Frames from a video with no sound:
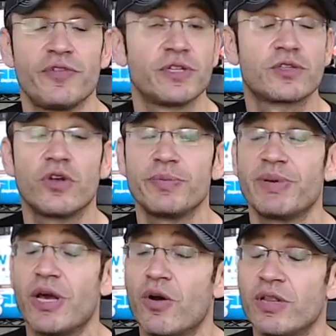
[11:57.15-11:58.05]
and it's going to
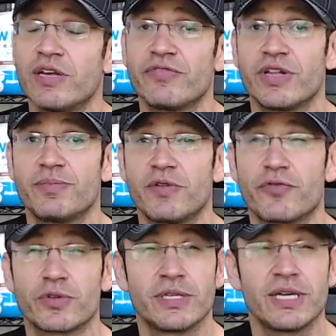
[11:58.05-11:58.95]
be only available
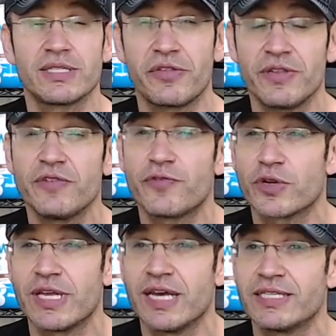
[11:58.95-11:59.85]
for the next, I think,
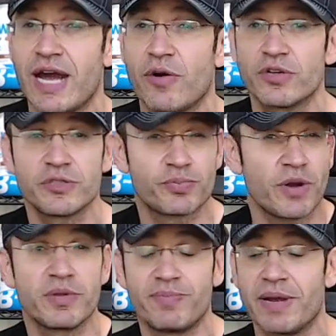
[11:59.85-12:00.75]
48 hours,
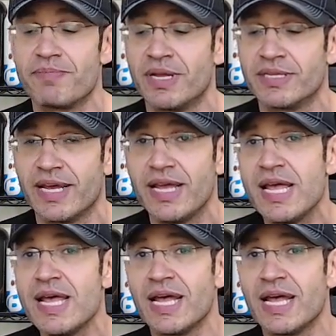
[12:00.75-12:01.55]
probably by Monday.